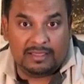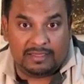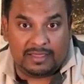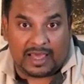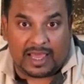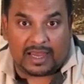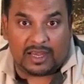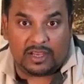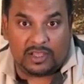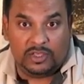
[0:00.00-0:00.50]

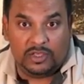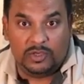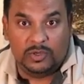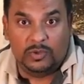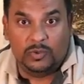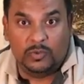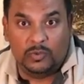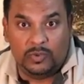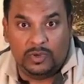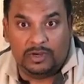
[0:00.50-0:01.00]
that
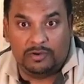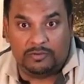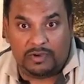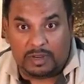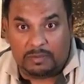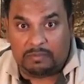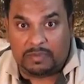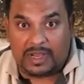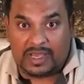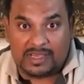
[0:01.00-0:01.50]
you will
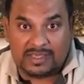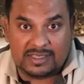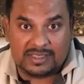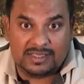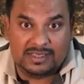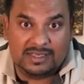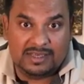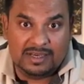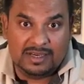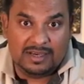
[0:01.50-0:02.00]

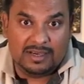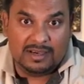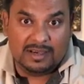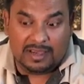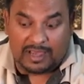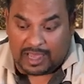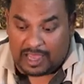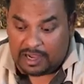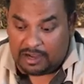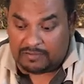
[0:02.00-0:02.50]
replace
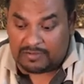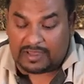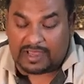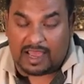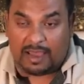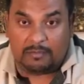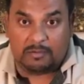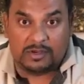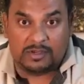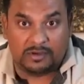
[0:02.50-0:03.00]
any of the
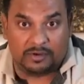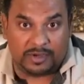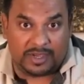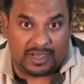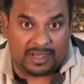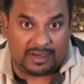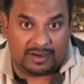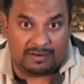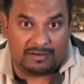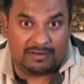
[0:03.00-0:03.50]
camera or
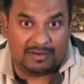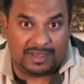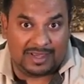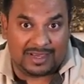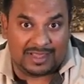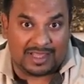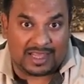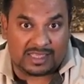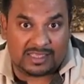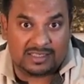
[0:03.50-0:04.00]
gear
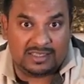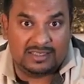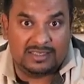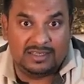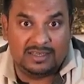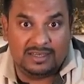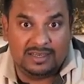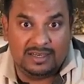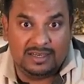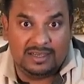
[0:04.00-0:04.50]
here that's
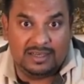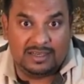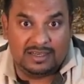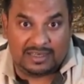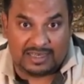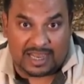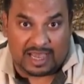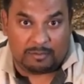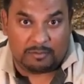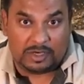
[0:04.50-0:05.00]

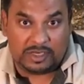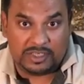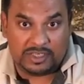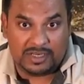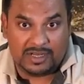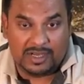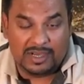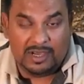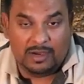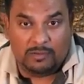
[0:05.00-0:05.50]

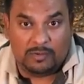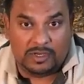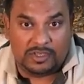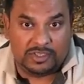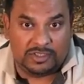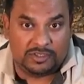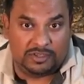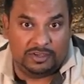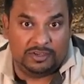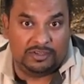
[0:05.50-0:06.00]
damaged, which
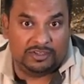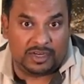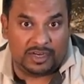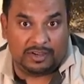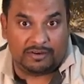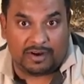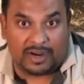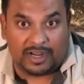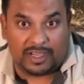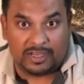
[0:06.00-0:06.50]
is
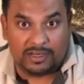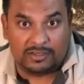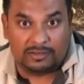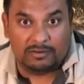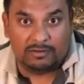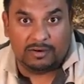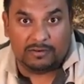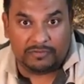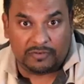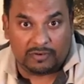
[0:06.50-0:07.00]
usually running
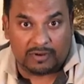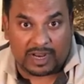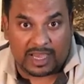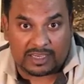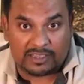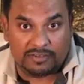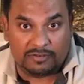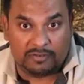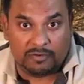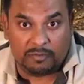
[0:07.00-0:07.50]
into a few
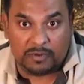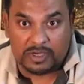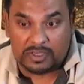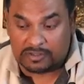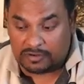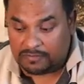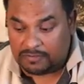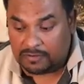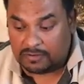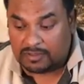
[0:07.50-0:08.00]
lakhs of
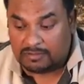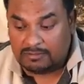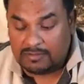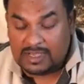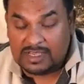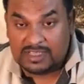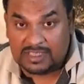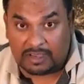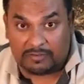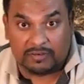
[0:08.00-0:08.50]
rupees or
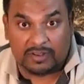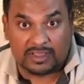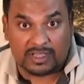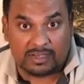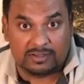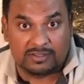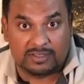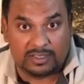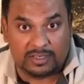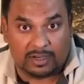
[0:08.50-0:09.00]
several
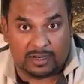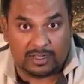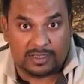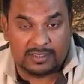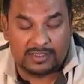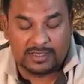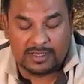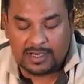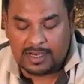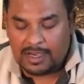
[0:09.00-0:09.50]
thousand
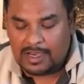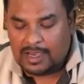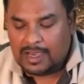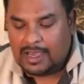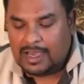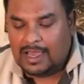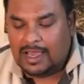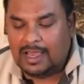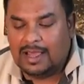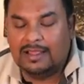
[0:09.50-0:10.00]
dollars.
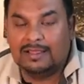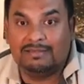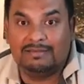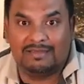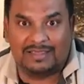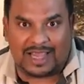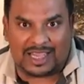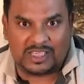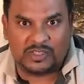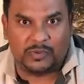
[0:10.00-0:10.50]

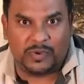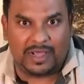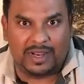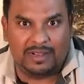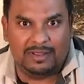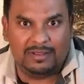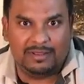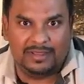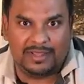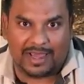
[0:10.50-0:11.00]
That's
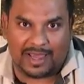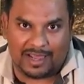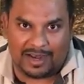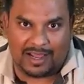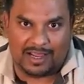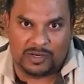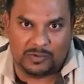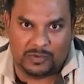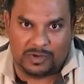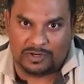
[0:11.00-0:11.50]
when the
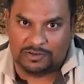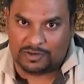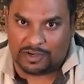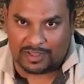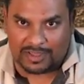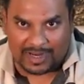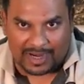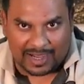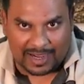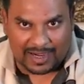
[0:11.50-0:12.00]
airline will
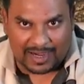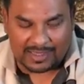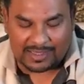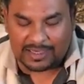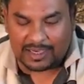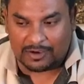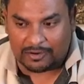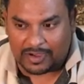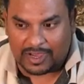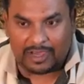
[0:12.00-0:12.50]
draw the line and
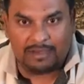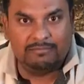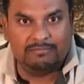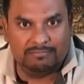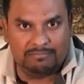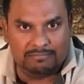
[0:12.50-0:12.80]
say, okay,